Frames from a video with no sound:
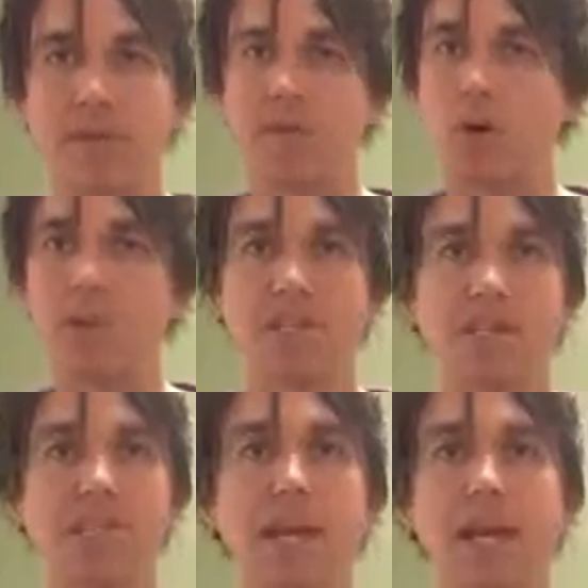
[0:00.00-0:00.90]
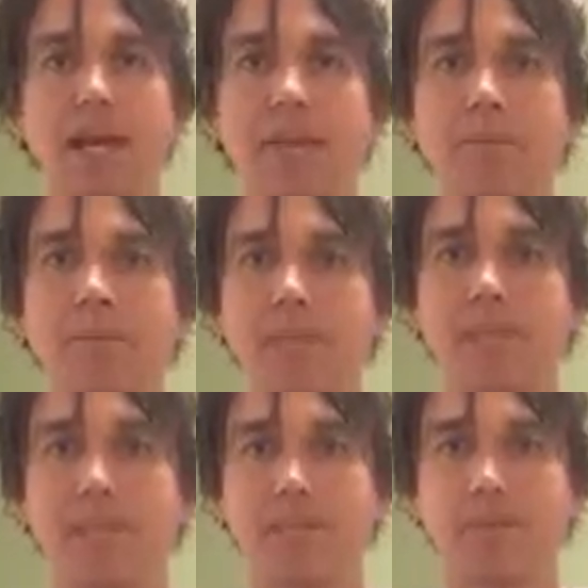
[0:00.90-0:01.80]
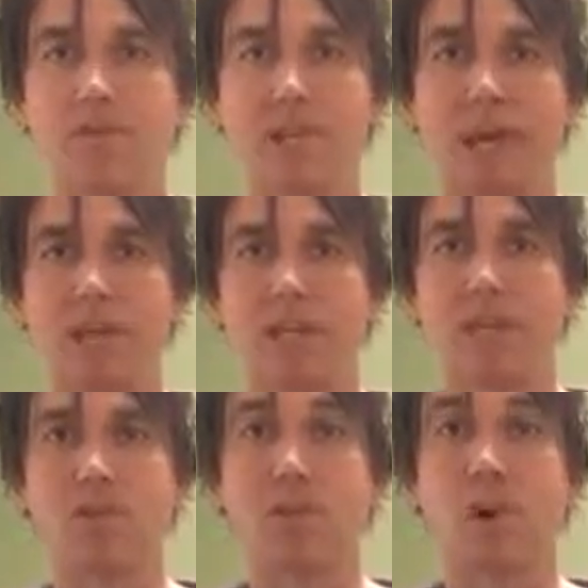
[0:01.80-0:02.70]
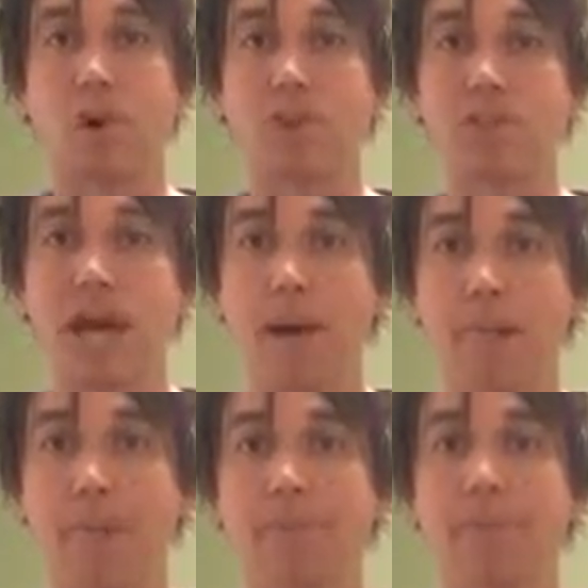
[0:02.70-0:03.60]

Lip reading: And it's always the same set of steps. It's whole step.